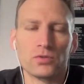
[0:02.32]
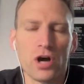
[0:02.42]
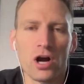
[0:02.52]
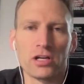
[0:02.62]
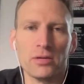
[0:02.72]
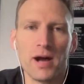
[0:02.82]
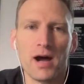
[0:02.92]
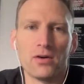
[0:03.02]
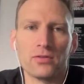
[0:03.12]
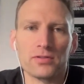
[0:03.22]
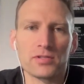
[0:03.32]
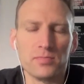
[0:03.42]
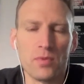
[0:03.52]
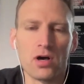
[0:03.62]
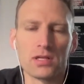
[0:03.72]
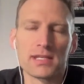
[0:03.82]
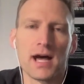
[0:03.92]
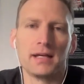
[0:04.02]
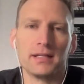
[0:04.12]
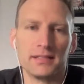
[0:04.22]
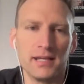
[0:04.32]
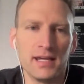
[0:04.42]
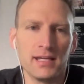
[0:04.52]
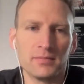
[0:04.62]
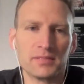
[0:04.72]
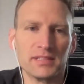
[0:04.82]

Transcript: talking about small-sided games